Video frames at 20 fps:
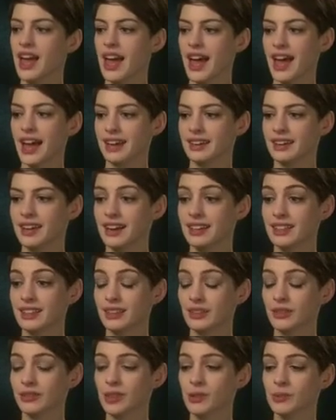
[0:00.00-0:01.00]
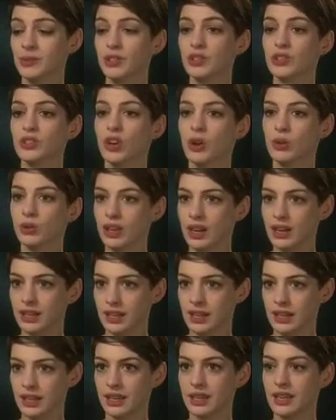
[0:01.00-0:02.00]
and I think the film is so
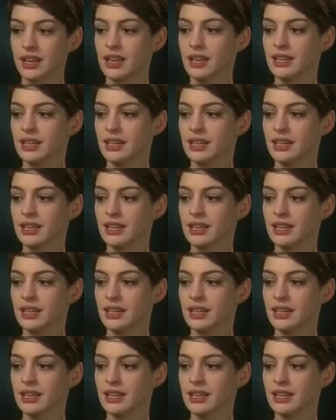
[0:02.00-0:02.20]
lucky